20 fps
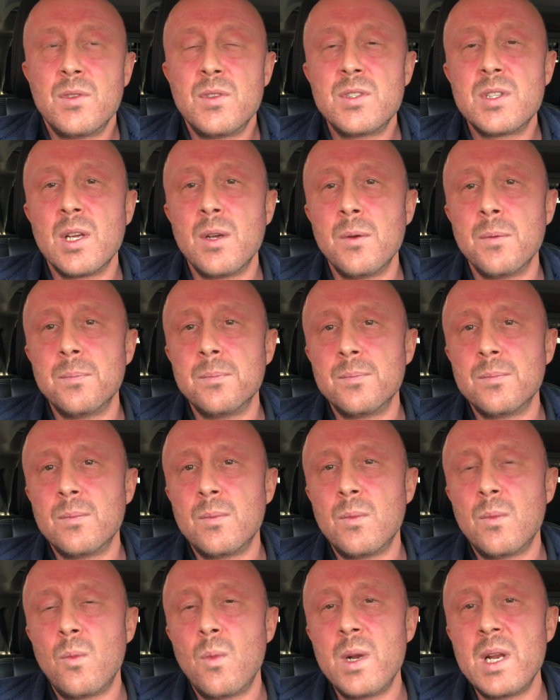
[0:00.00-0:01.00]
So
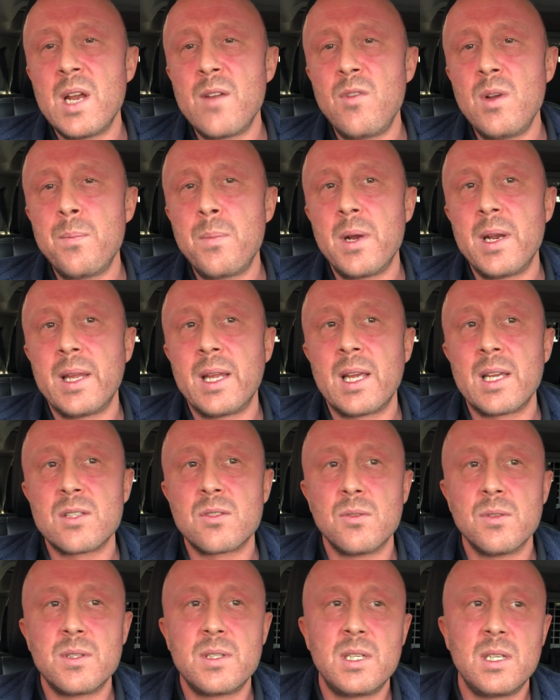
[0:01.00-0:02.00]
when everybody gets
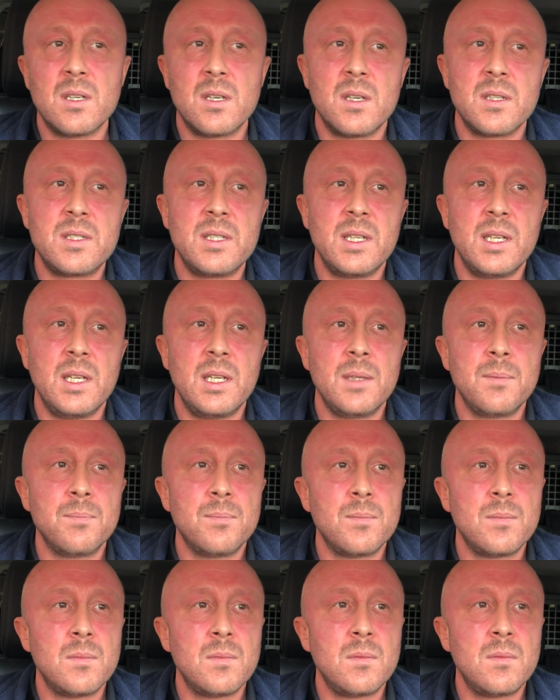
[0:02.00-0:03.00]
on TRT,
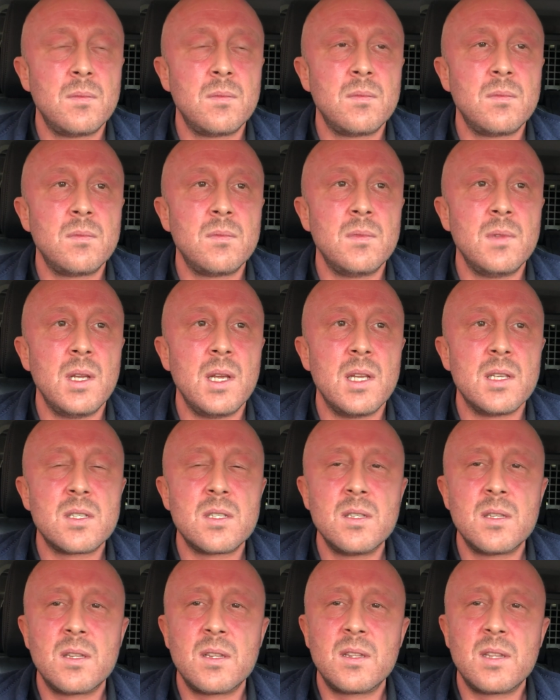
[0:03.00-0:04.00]

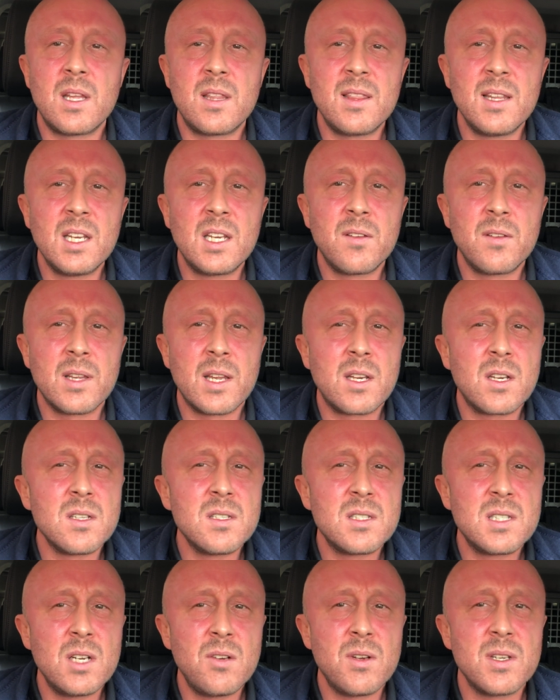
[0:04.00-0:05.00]
they
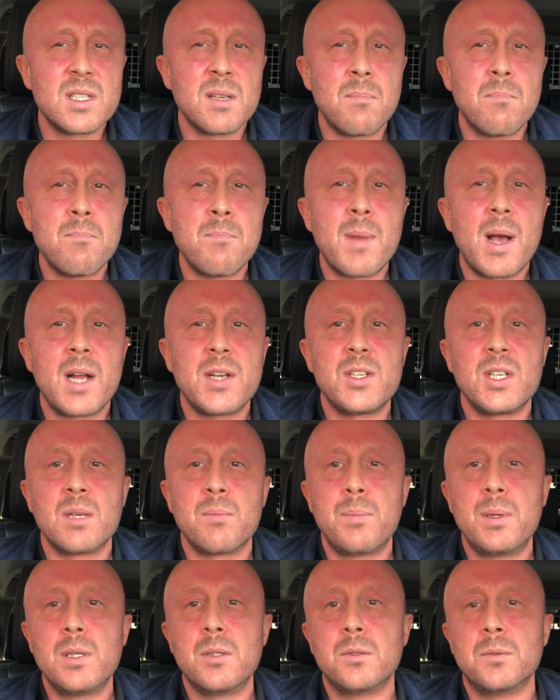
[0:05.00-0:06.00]
consider it as a
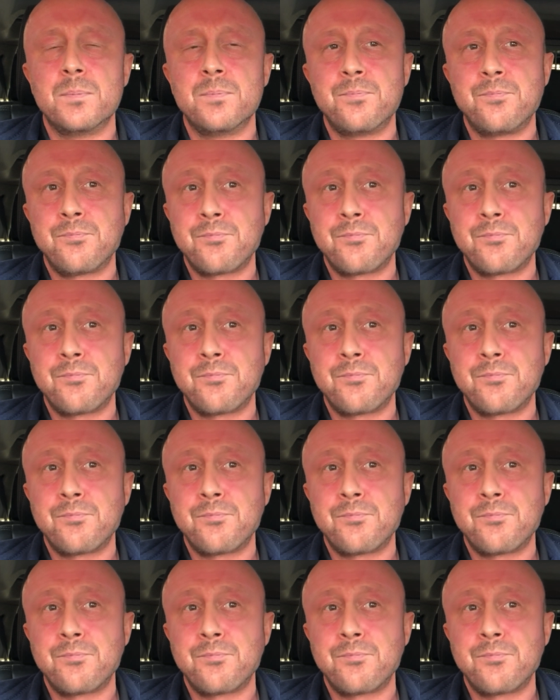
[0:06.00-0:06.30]
magic pill.